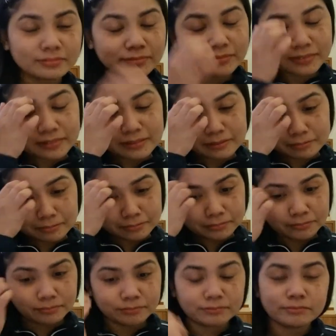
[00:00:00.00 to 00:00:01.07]

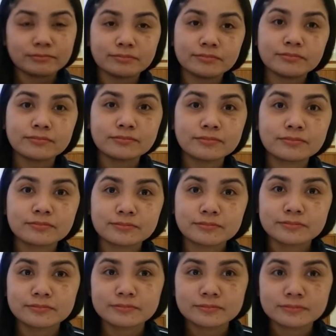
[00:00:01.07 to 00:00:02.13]

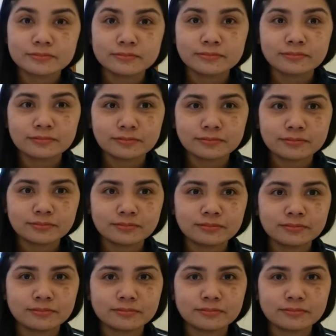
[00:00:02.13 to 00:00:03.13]
(silent)